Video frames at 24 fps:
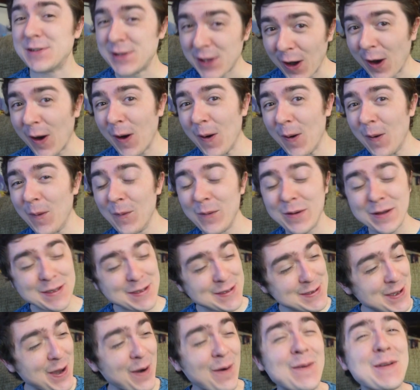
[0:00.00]
Yo,
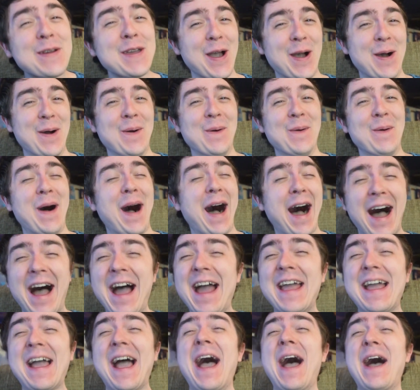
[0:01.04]
yo, yo, I
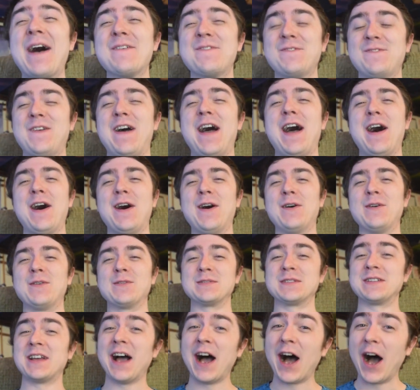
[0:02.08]
have
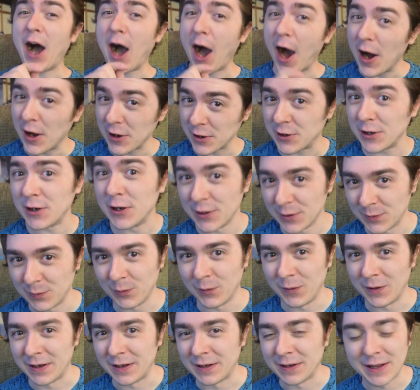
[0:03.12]
found a good one.